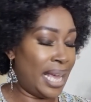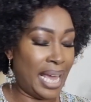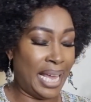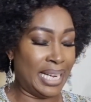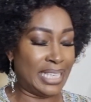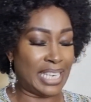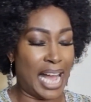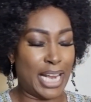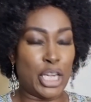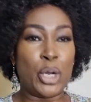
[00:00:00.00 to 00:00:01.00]
And
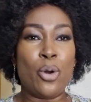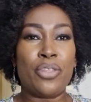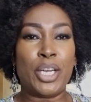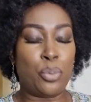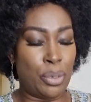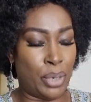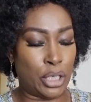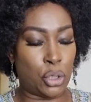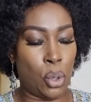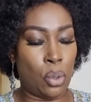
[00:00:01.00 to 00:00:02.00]
I know that we were
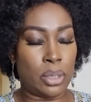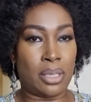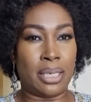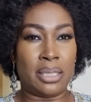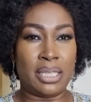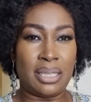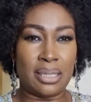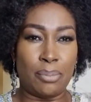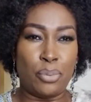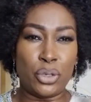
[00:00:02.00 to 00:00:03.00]
told that this is
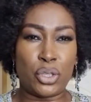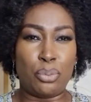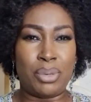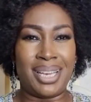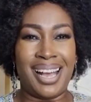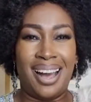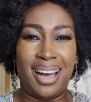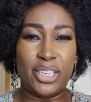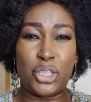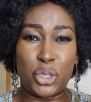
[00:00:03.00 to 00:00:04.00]
supposed to be
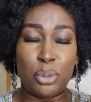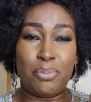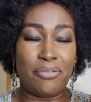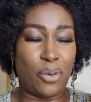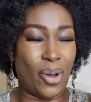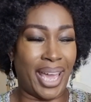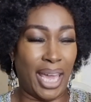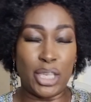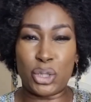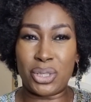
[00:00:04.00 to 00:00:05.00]
a dupe for
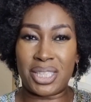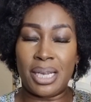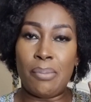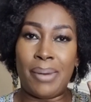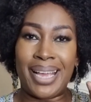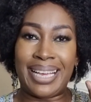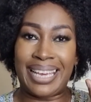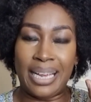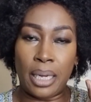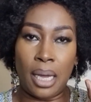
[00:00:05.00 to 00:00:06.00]
Angel Share by
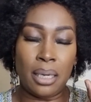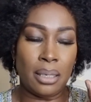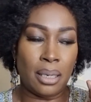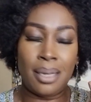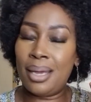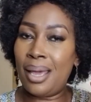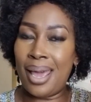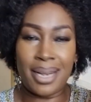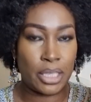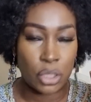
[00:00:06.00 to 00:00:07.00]
Kilian,
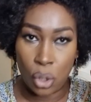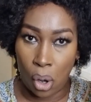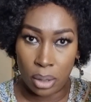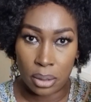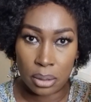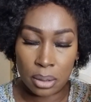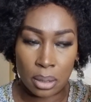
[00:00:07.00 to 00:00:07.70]
and it's not.